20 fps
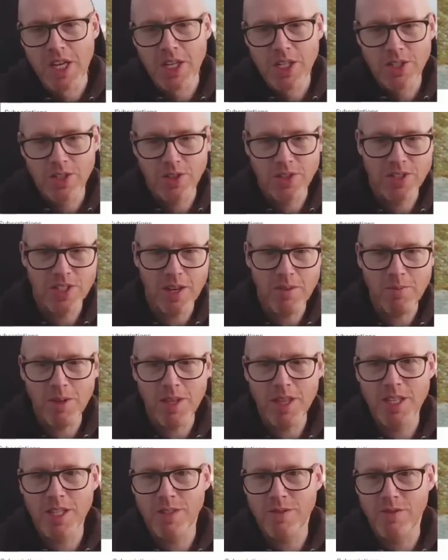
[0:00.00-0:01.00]
So he sent me
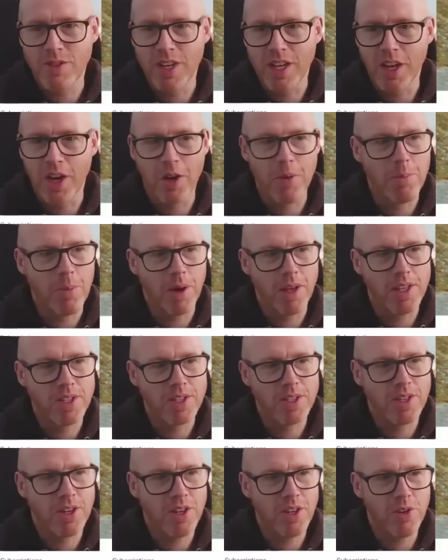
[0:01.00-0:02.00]
this video by
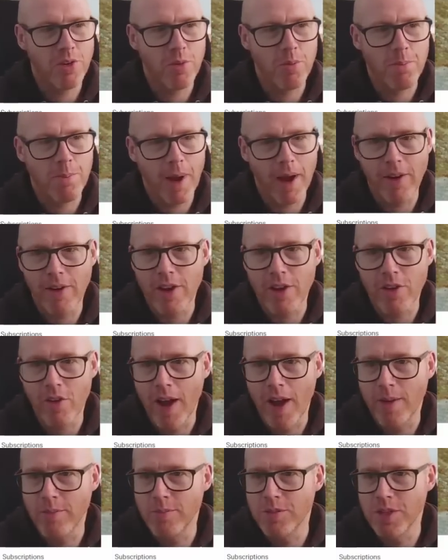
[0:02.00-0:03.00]
this guy called Barry
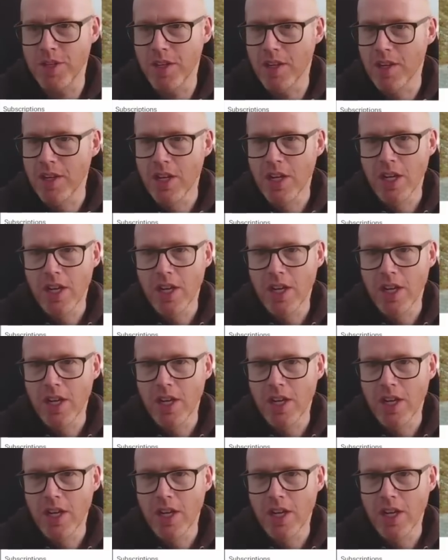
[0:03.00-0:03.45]
Crampton,